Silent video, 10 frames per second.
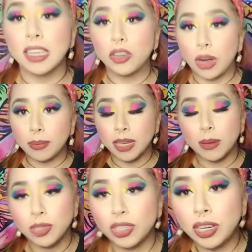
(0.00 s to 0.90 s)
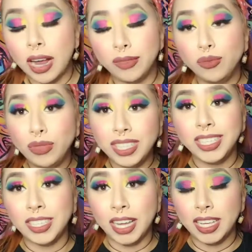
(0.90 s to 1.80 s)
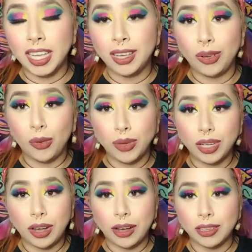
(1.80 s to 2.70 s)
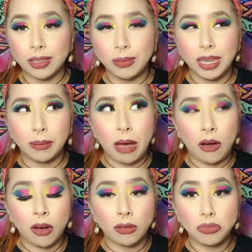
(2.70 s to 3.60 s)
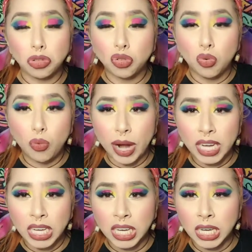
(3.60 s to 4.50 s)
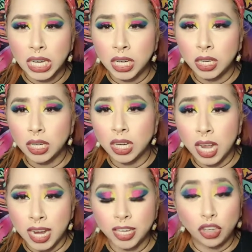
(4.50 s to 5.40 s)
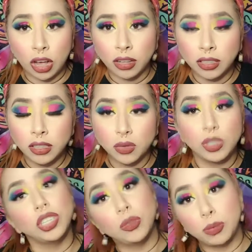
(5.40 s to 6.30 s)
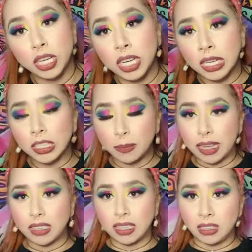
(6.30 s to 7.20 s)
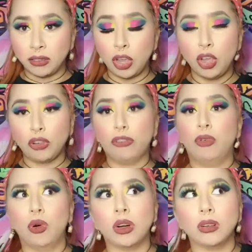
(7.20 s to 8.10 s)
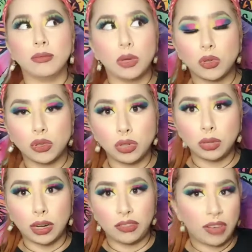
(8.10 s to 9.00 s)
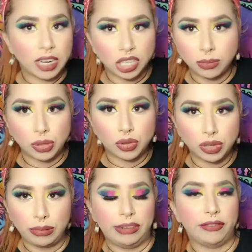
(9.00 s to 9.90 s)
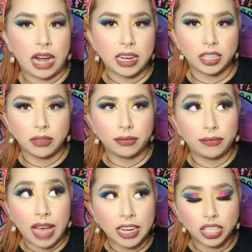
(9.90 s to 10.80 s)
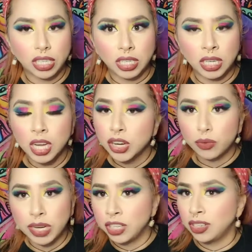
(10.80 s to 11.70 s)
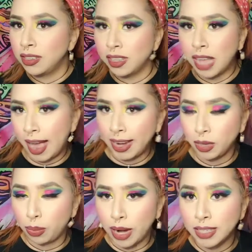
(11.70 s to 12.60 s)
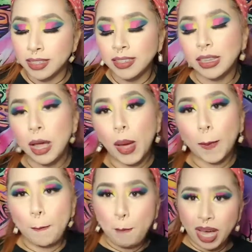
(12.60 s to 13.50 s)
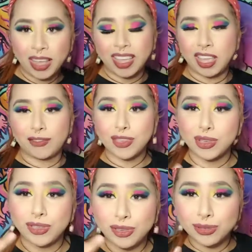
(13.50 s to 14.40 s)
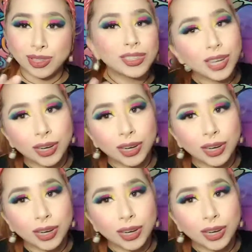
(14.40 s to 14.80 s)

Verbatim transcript: a crop top shirt. I really like it. It only cost me about $29 which is pretty inexpensive for most streetwear fashion. Most streetwear fashion fashion ranges and the higher prices. But if you use the